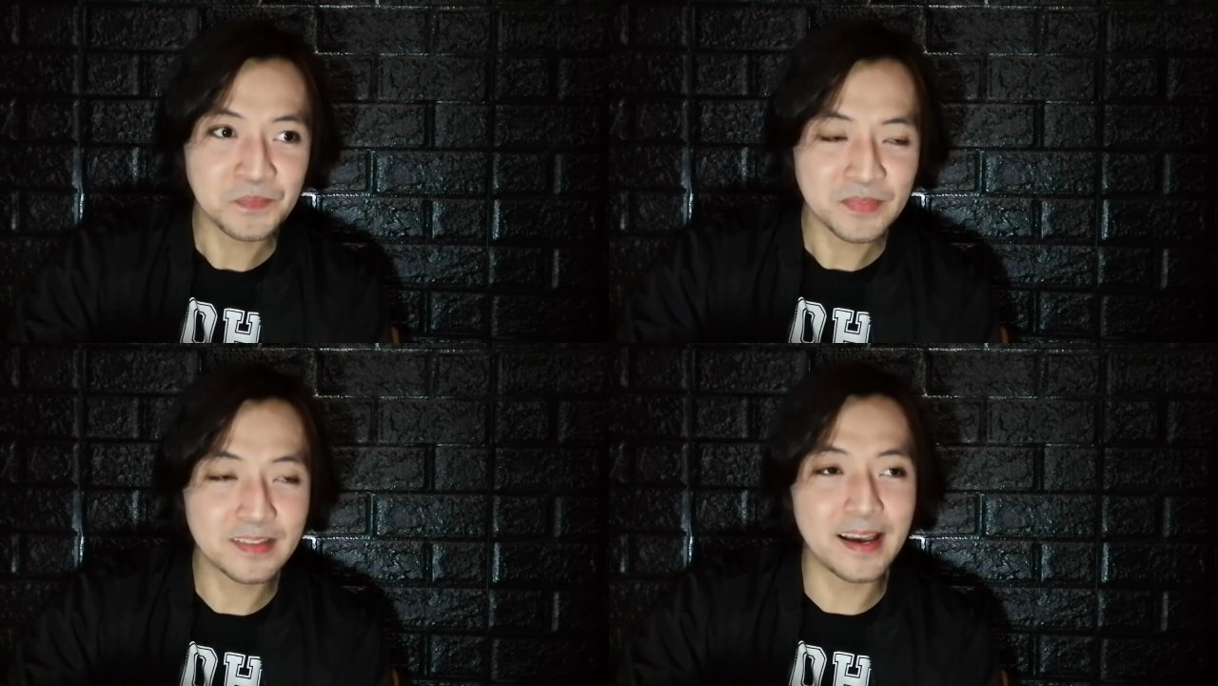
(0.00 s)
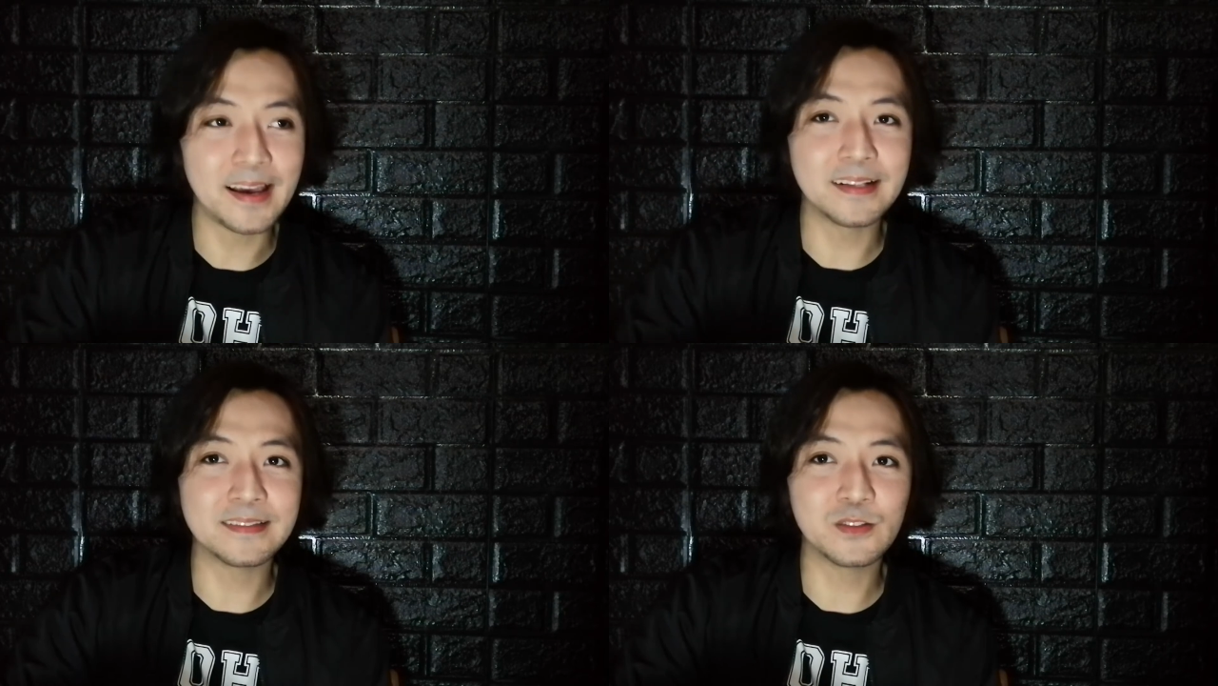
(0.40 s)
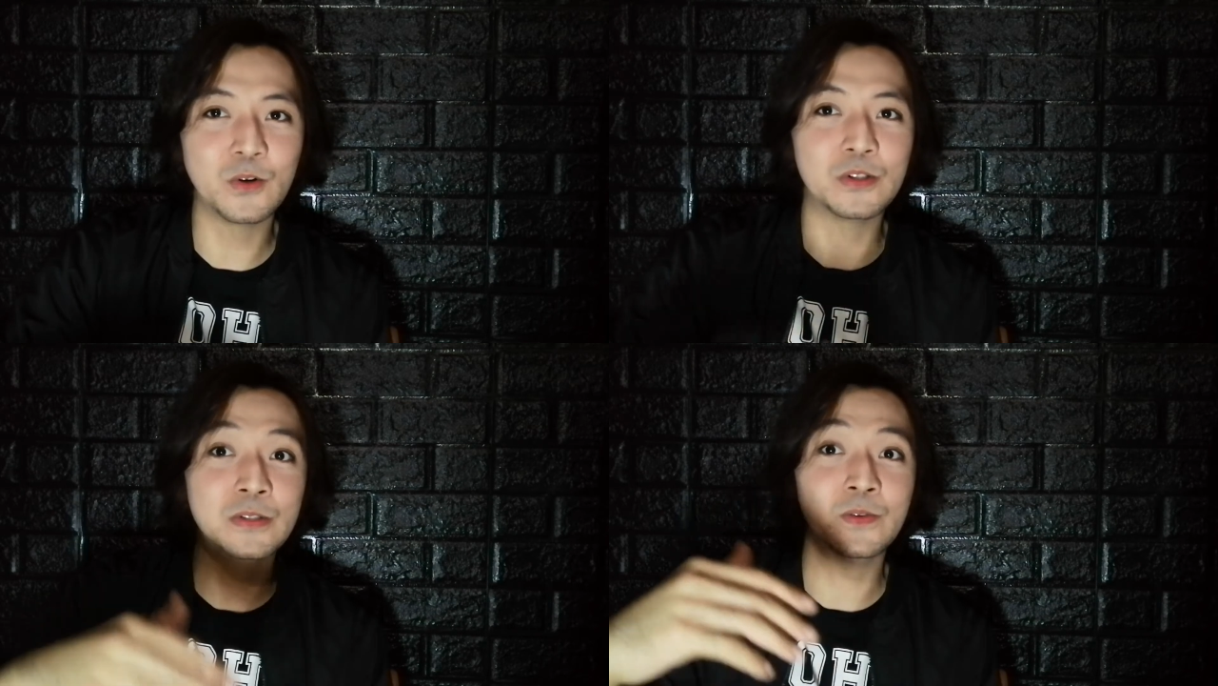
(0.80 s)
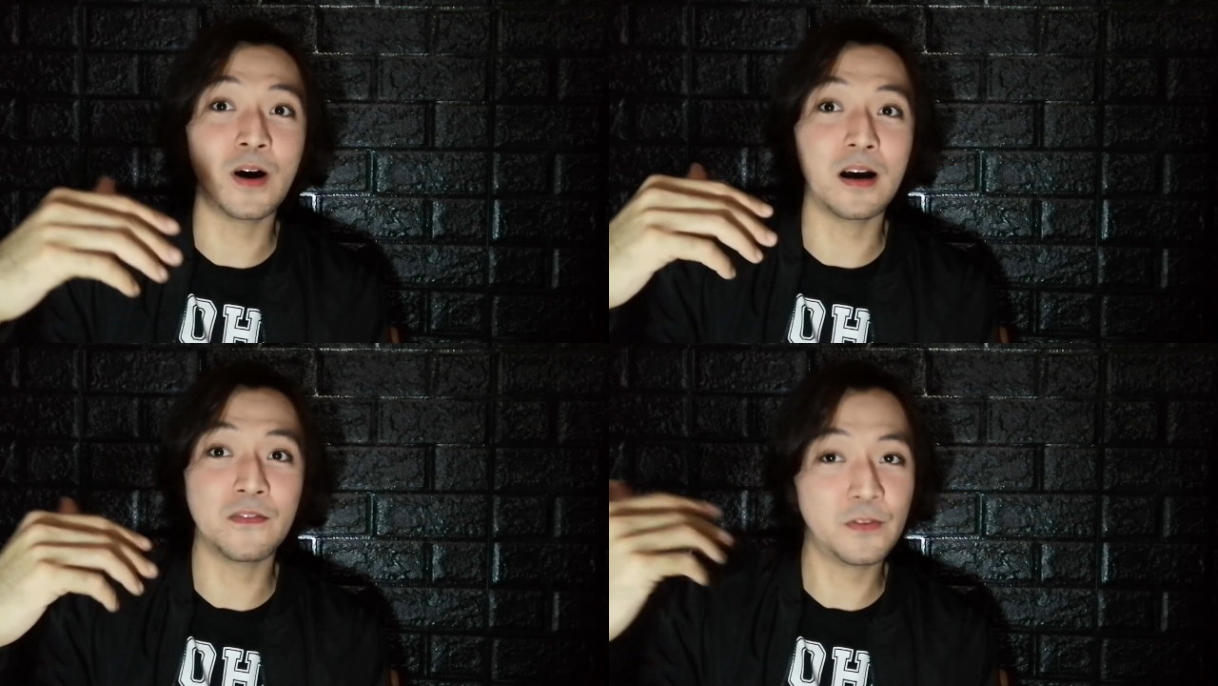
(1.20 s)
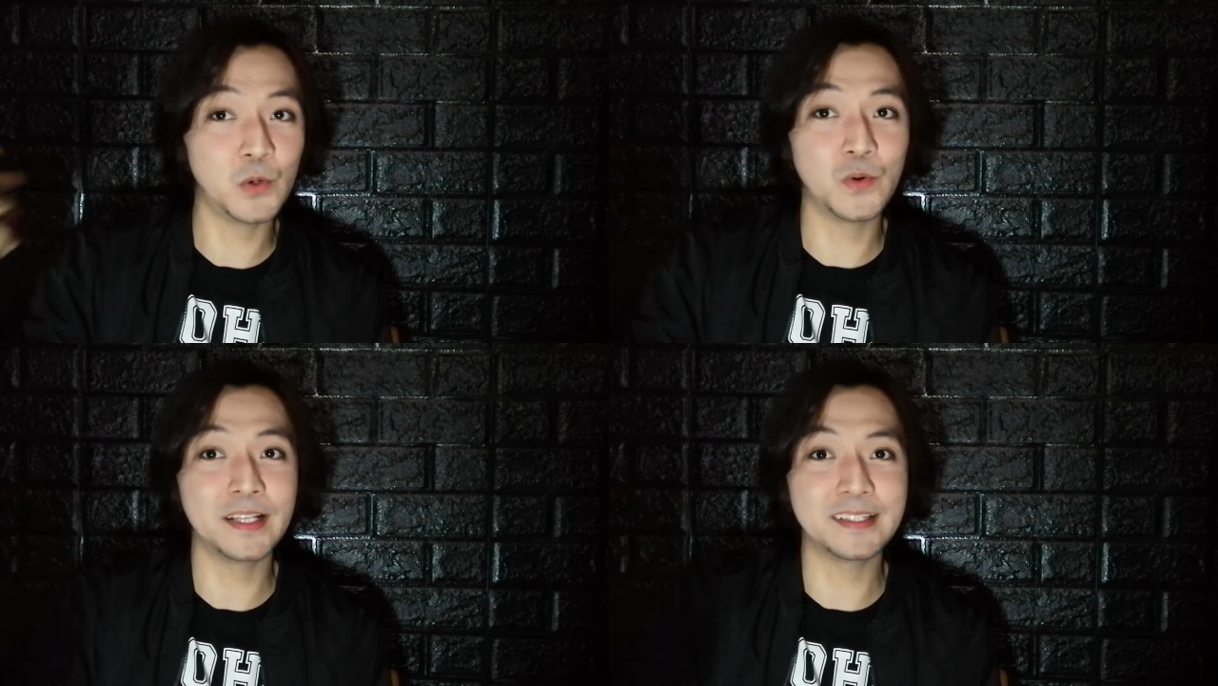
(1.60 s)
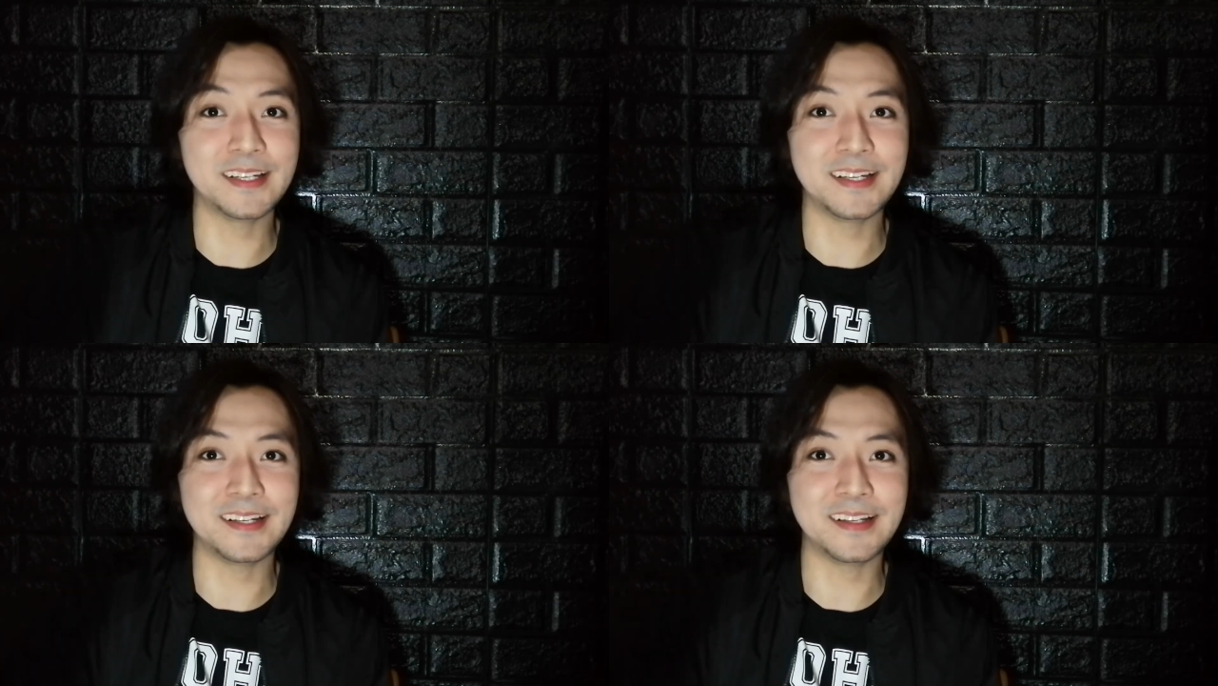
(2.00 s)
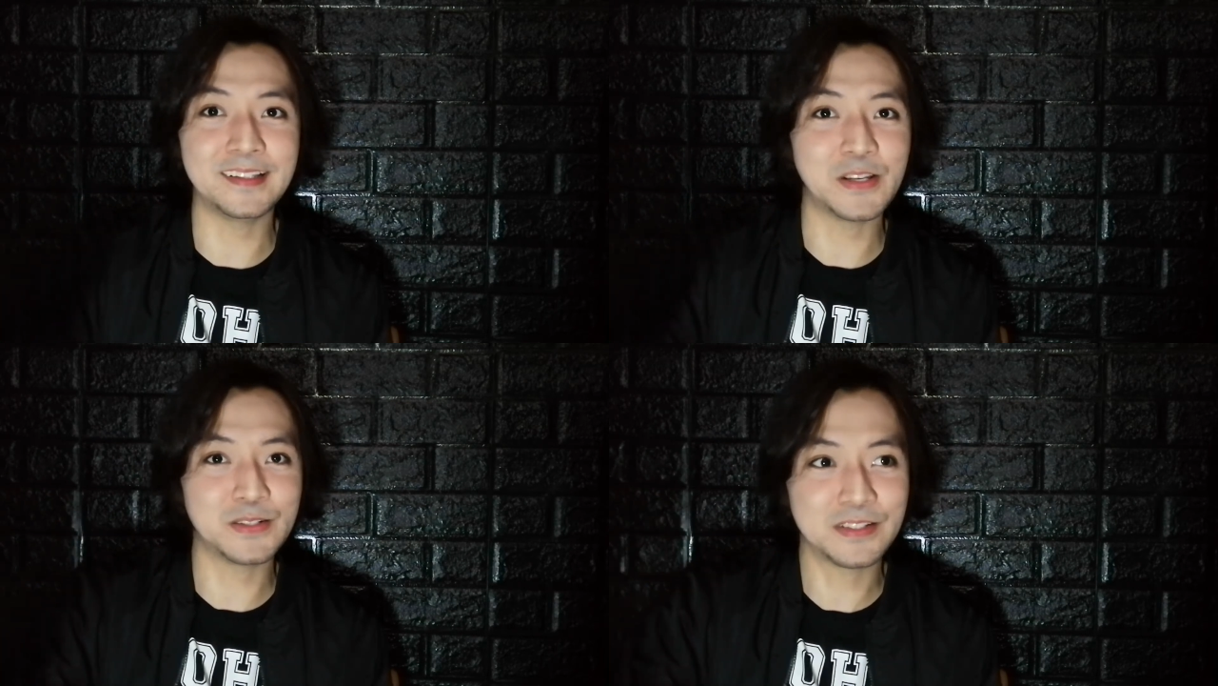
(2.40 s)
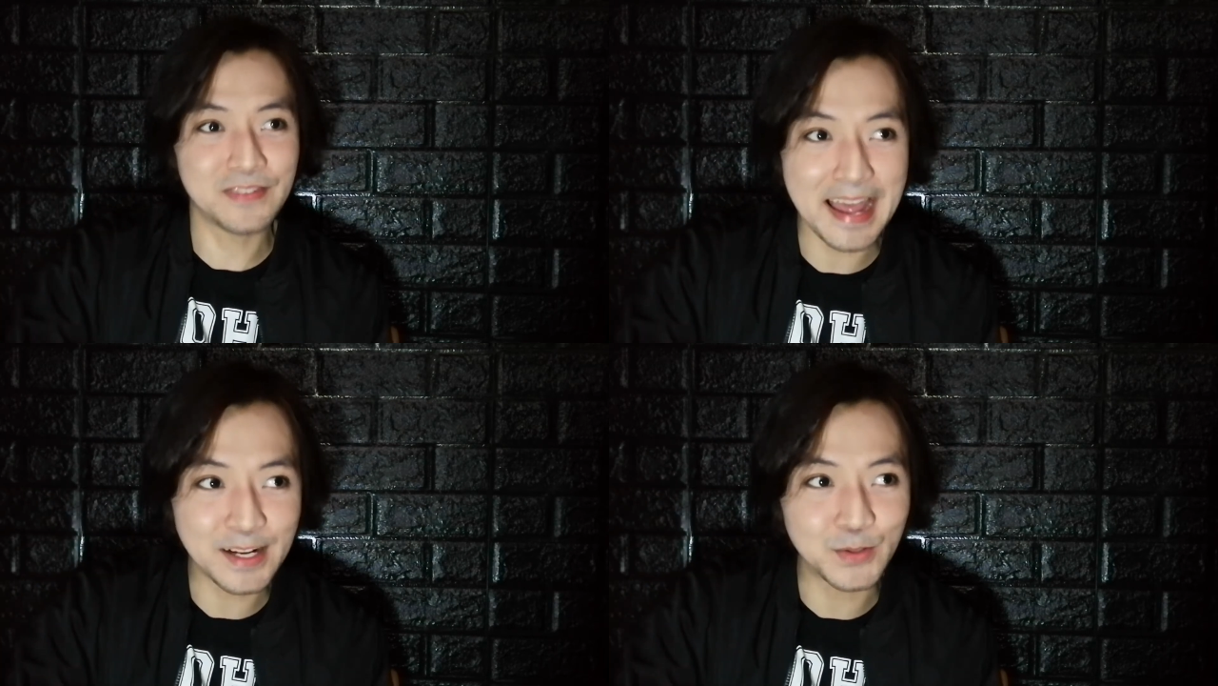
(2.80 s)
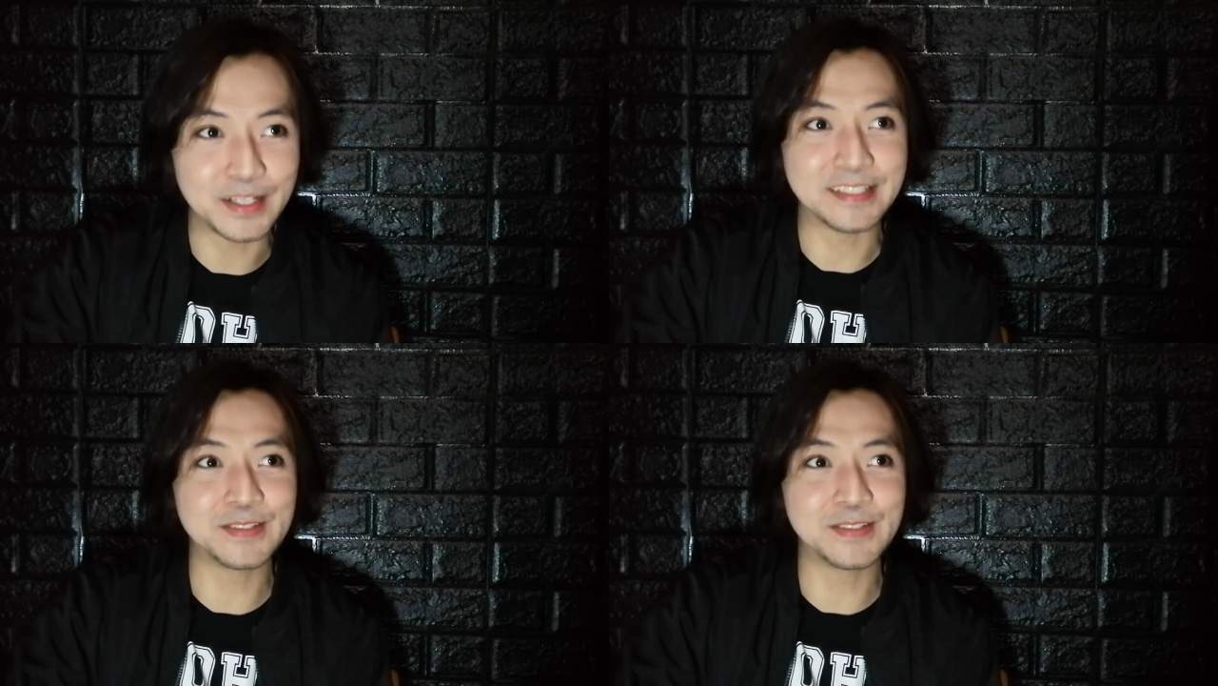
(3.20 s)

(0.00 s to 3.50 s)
than those who are fluent in the use of language,